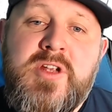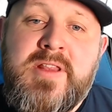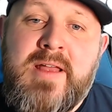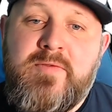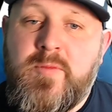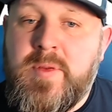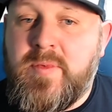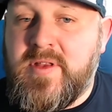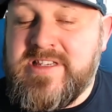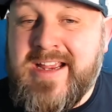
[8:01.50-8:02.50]
that for people
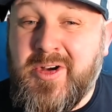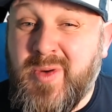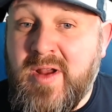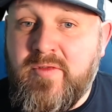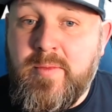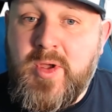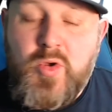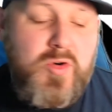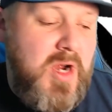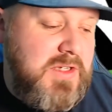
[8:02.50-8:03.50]
that stuck around for my
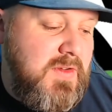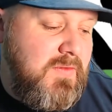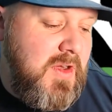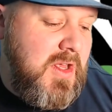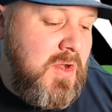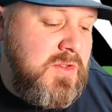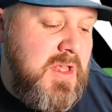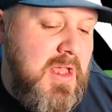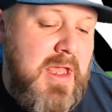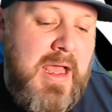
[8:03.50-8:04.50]
old CrossFit videos.
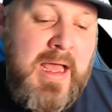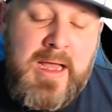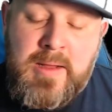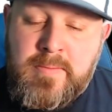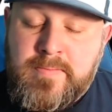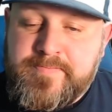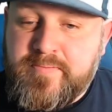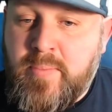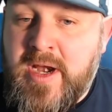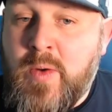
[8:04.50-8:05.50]

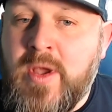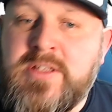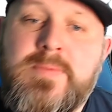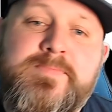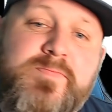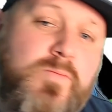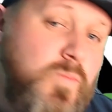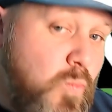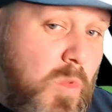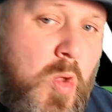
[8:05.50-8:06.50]
But anyways,
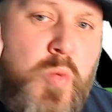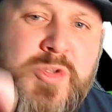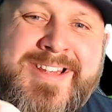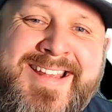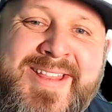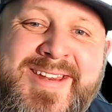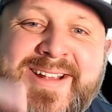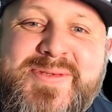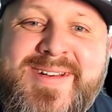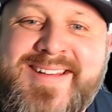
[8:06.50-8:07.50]
we'll see you on the next one.